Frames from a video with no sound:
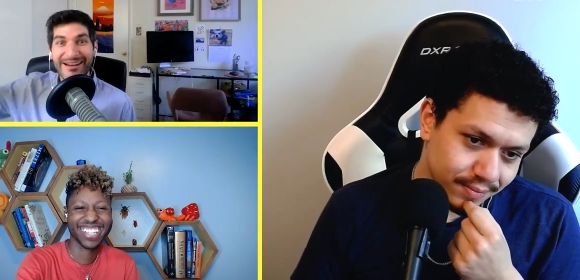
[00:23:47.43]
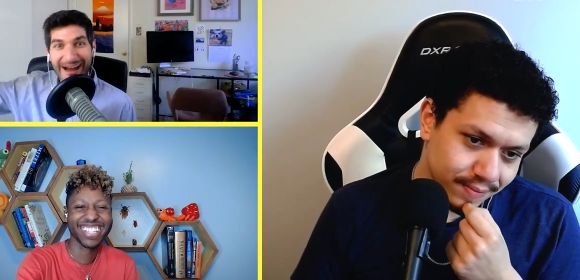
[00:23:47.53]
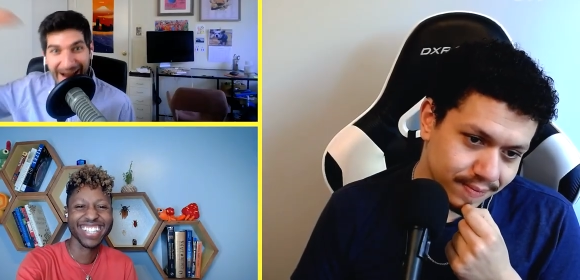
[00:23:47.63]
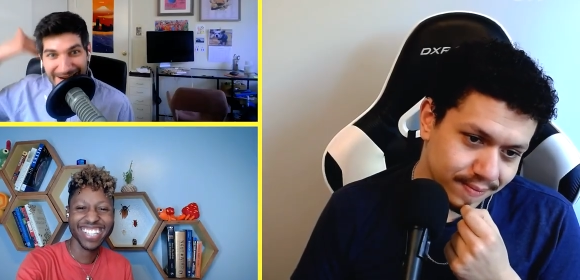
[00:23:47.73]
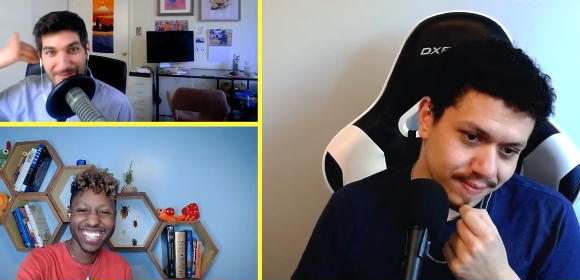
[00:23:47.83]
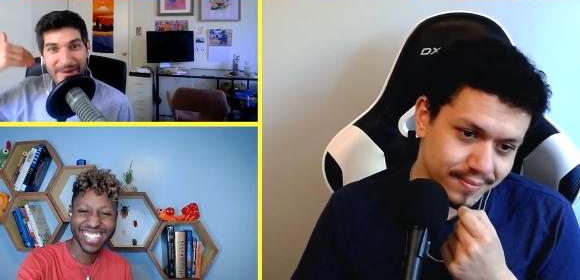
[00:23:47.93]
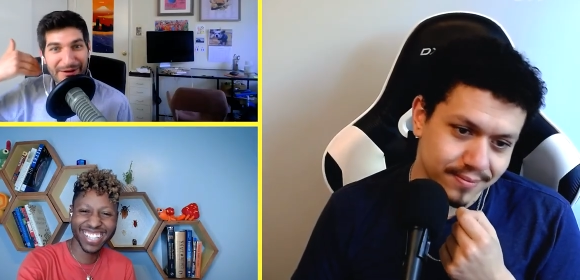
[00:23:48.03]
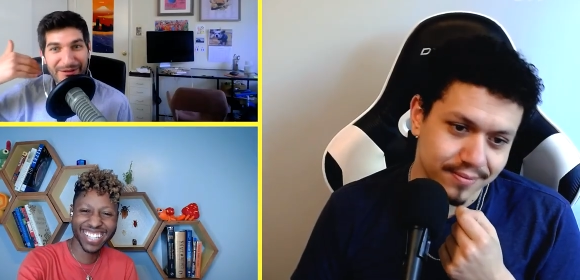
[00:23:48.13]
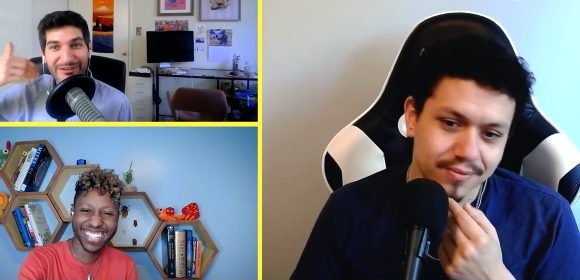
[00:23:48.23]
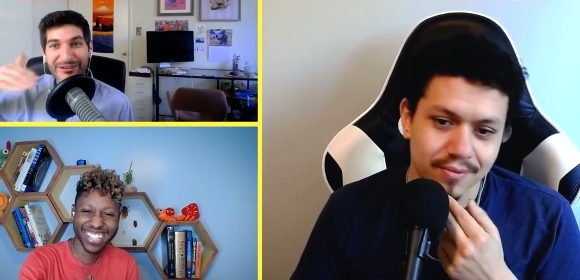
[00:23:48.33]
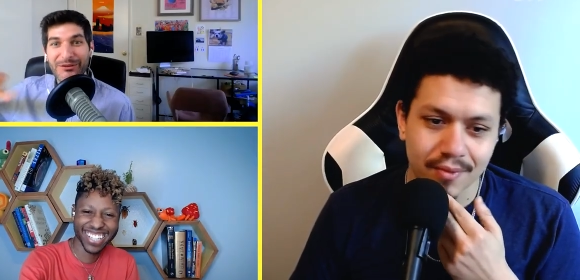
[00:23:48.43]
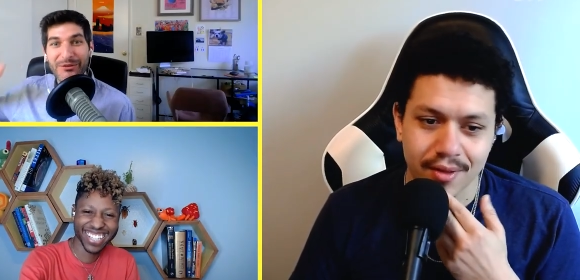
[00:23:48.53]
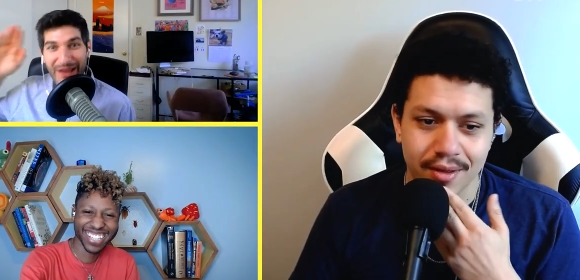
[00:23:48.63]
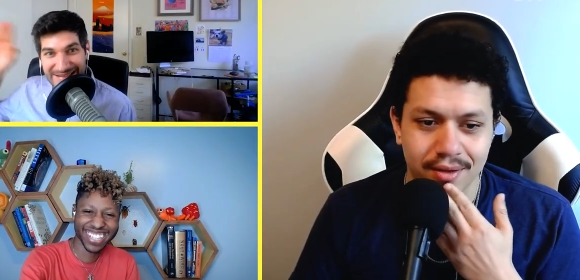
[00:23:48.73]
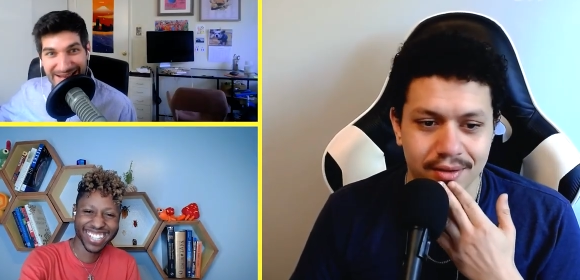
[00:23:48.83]
Speaker 1: I am better than you."
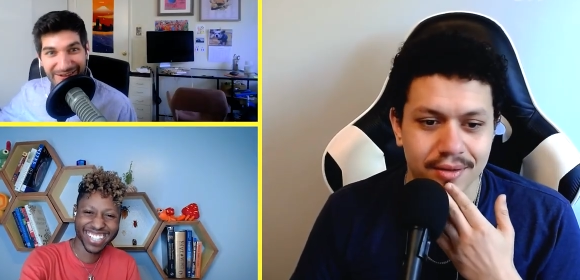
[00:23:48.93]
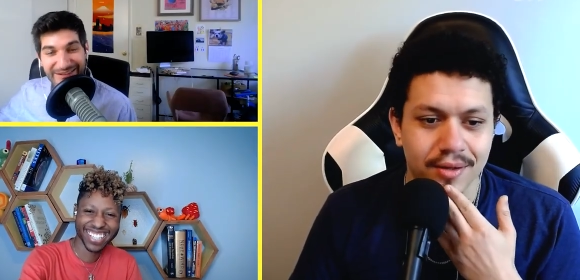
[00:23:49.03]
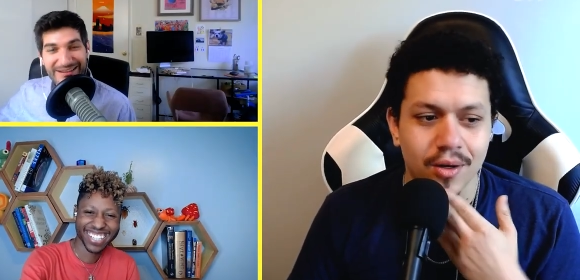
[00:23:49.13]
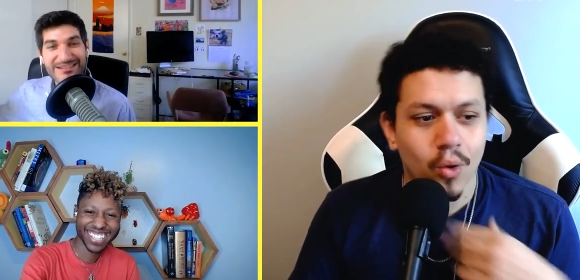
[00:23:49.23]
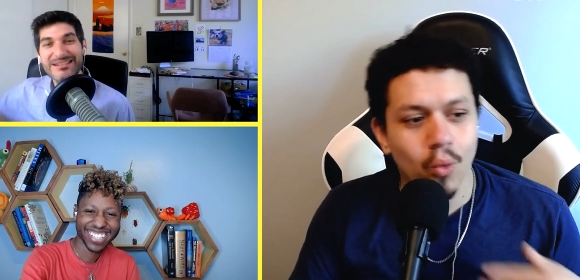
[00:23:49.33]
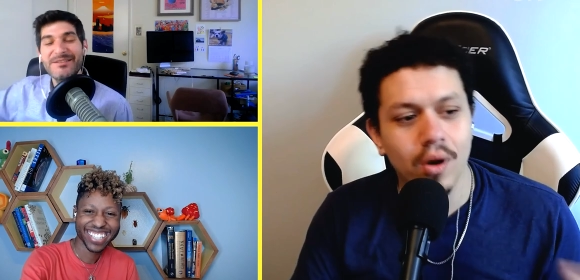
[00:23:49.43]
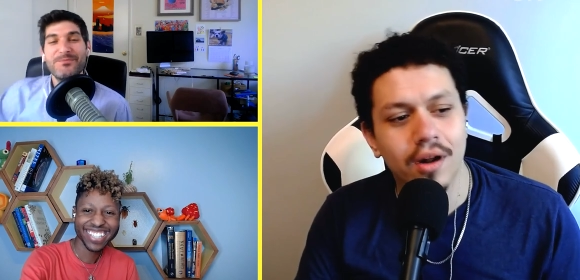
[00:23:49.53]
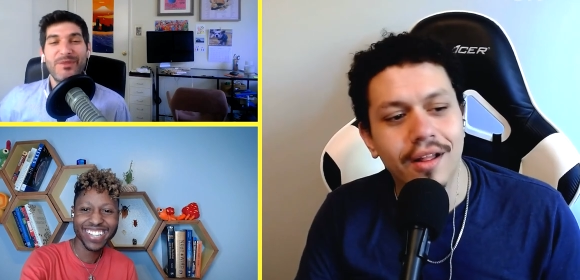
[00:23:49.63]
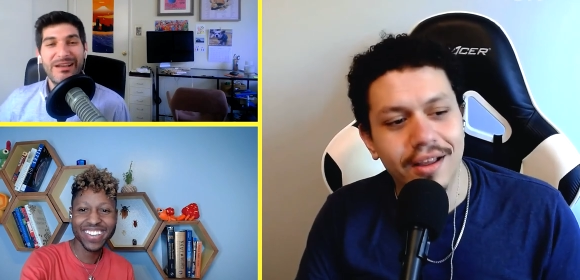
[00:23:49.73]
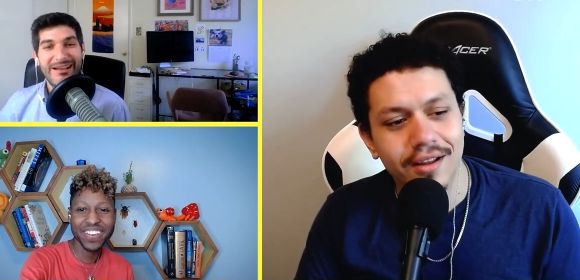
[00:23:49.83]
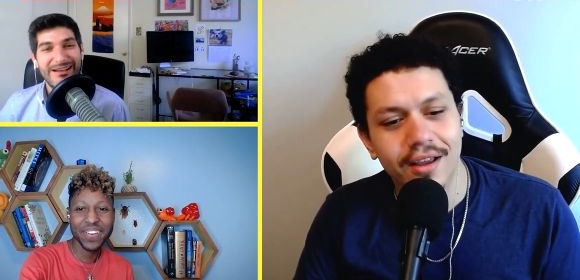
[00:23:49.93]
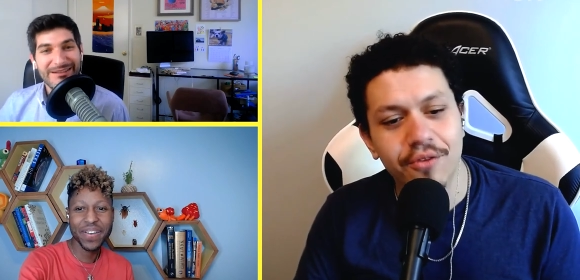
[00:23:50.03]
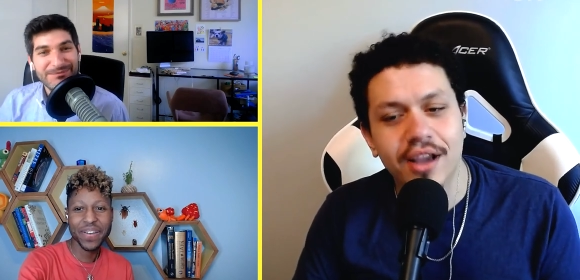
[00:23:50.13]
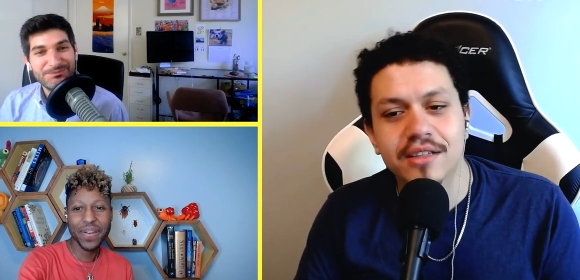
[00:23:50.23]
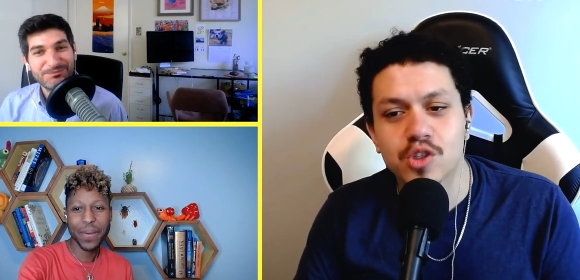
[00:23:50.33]
That's how it is. Well,
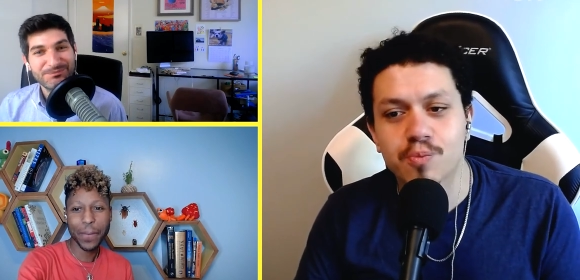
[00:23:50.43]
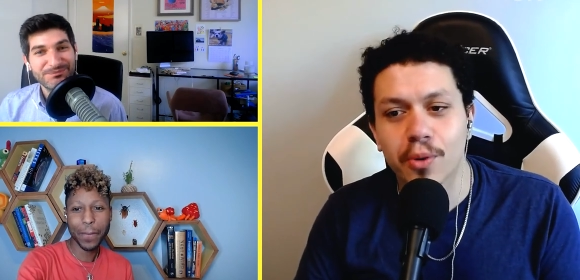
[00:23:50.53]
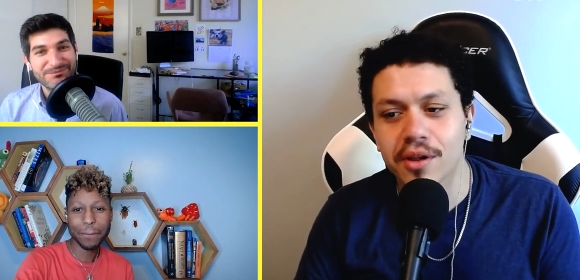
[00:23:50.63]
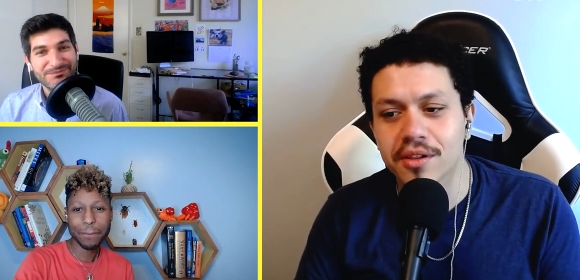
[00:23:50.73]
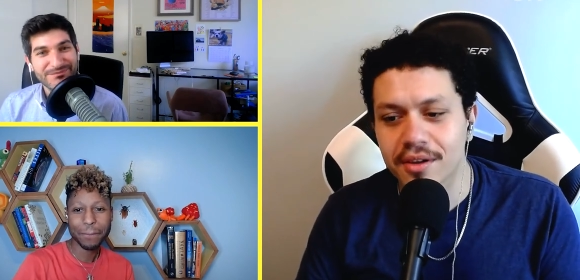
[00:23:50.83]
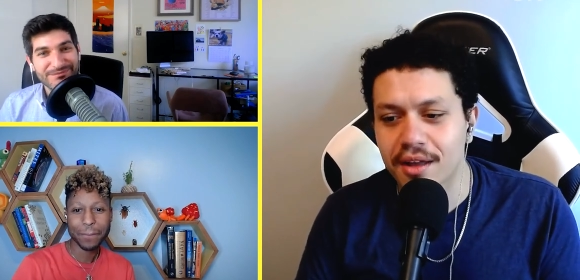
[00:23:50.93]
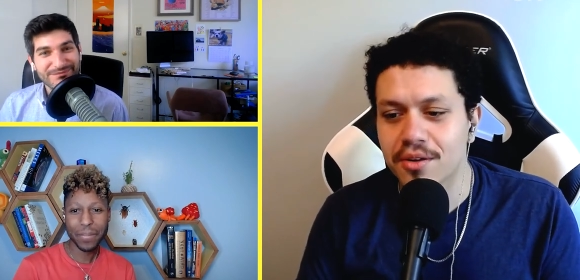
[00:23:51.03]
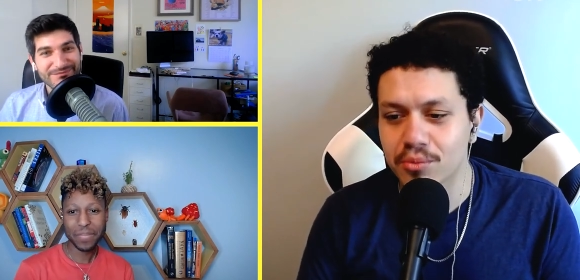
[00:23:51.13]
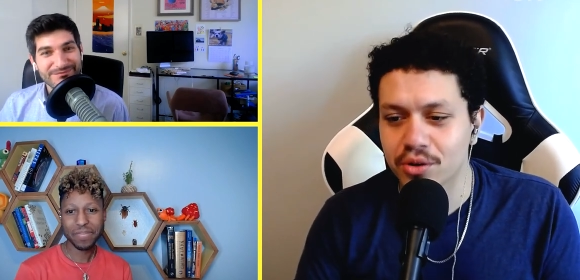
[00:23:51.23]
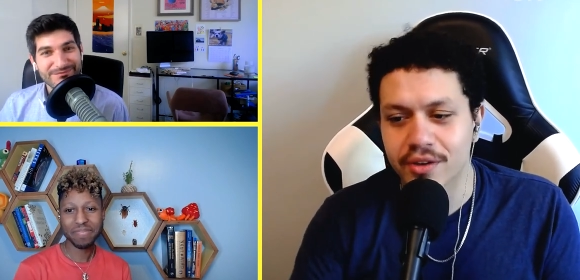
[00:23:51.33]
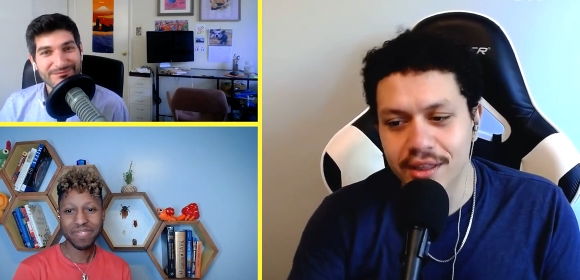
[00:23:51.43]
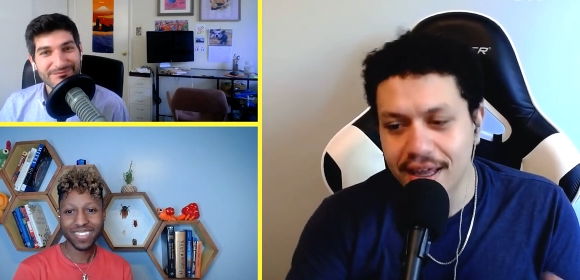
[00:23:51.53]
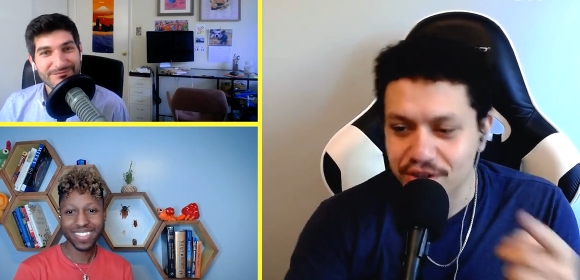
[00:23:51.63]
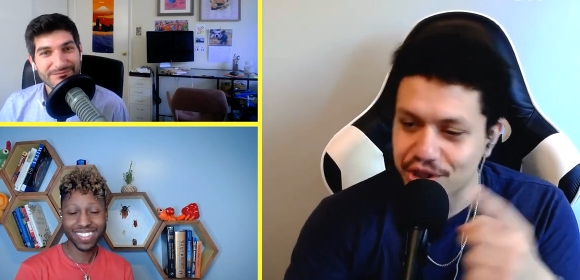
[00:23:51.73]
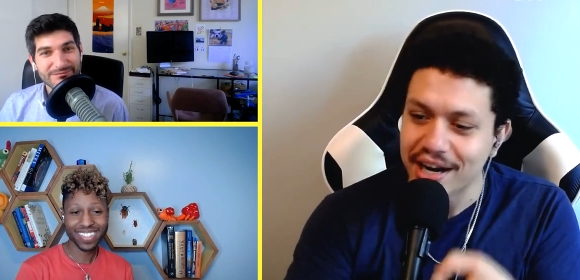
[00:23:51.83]
Speaker 2: if I can spoil another movie
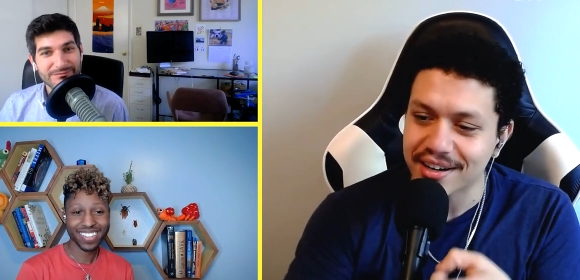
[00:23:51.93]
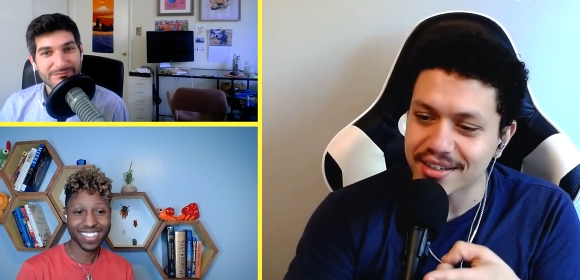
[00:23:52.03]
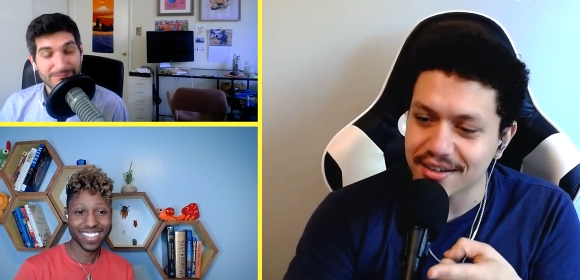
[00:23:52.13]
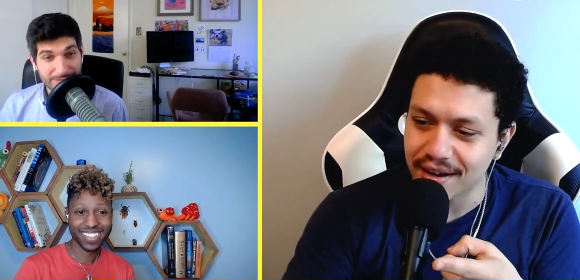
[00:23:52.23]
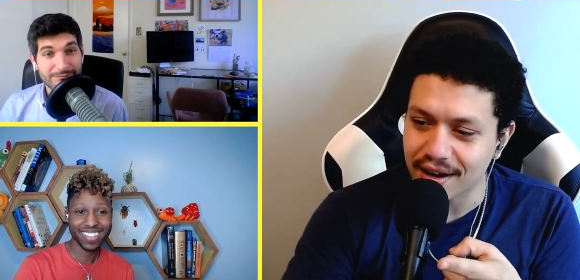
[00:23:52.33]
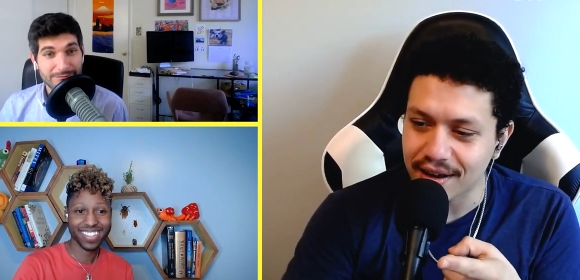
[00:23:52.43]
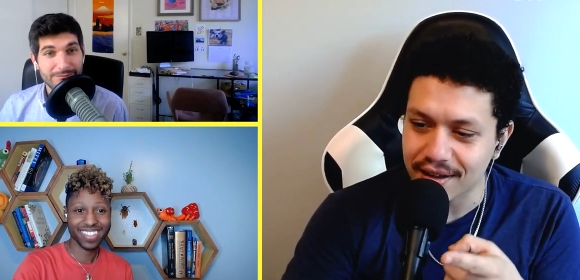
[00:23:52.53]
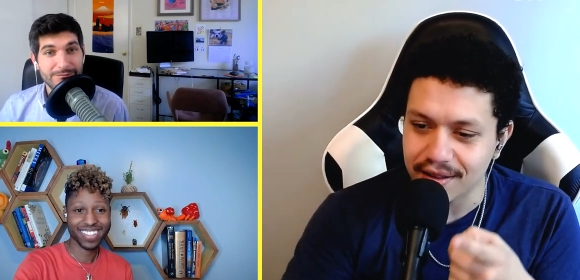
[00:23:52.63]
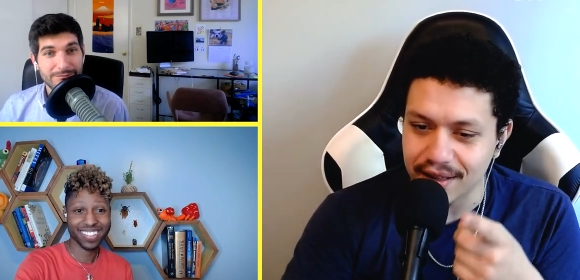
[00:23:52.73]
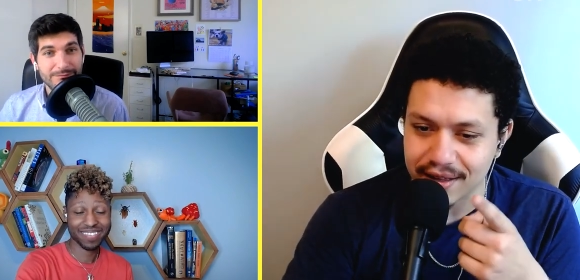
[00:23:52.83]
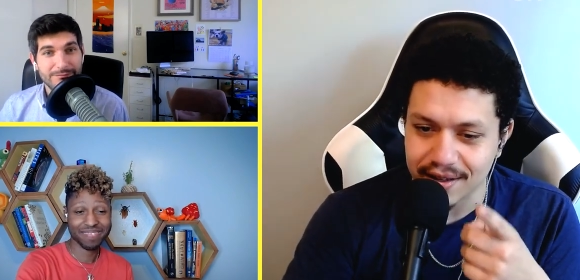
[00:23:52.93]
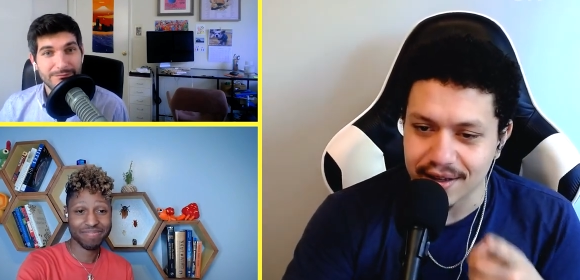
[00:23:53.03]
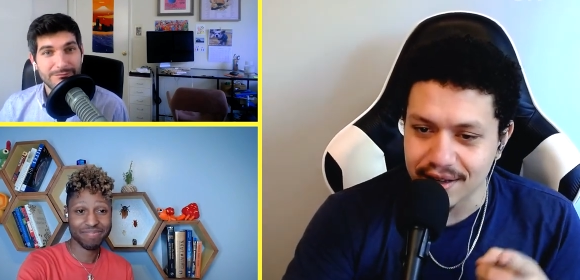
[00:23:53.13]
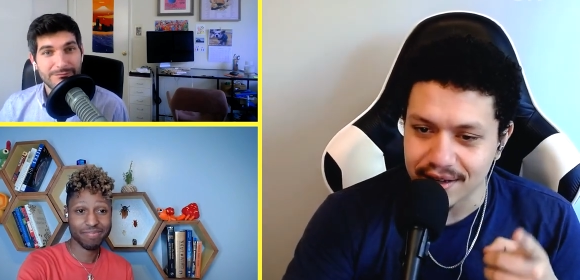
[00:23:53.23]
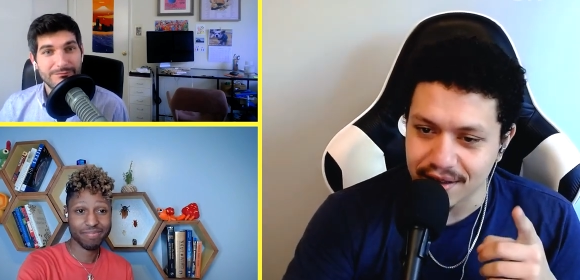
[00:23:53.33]
that shared, uh, like
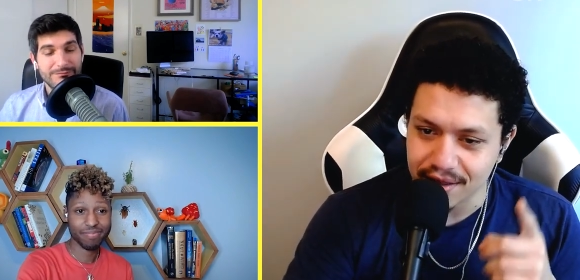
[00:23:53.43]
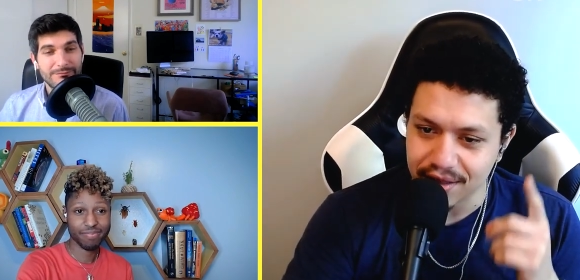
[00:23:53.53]
uh,